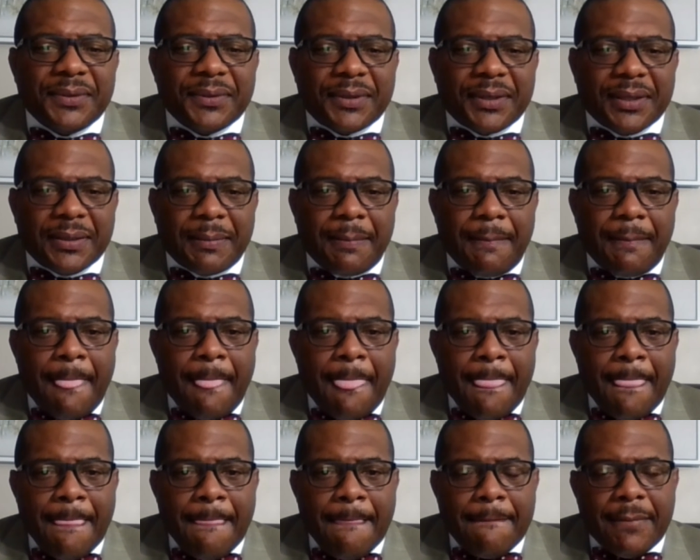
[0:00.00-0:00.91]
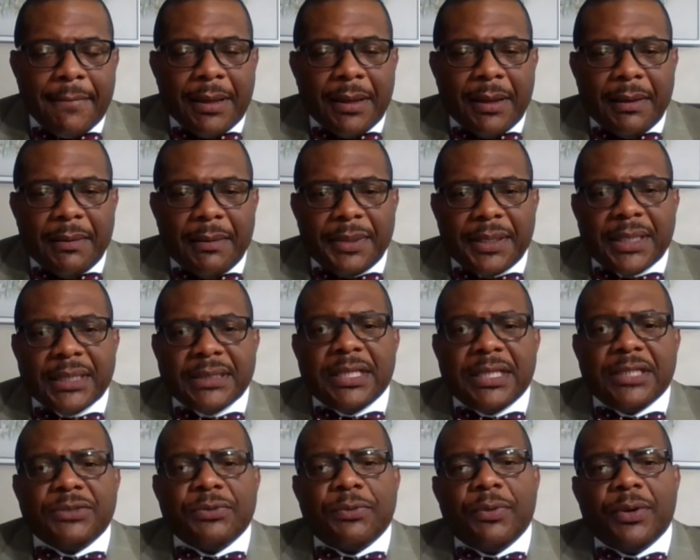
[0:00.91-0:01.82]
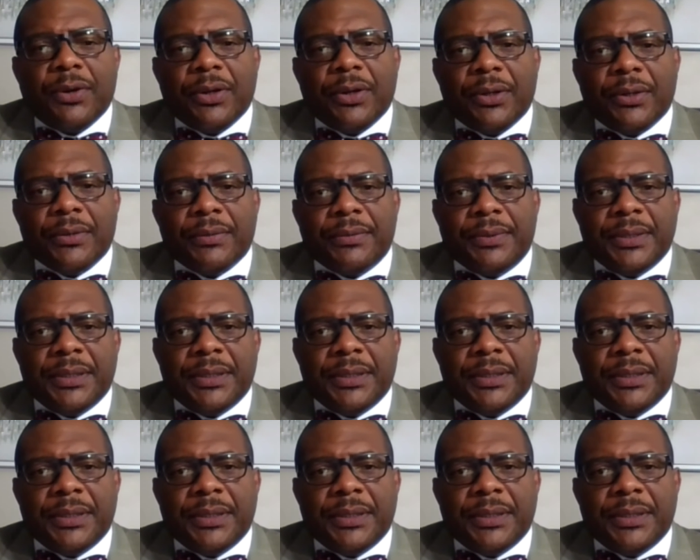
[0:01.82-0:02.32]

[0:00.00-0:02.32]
Okay, because that's where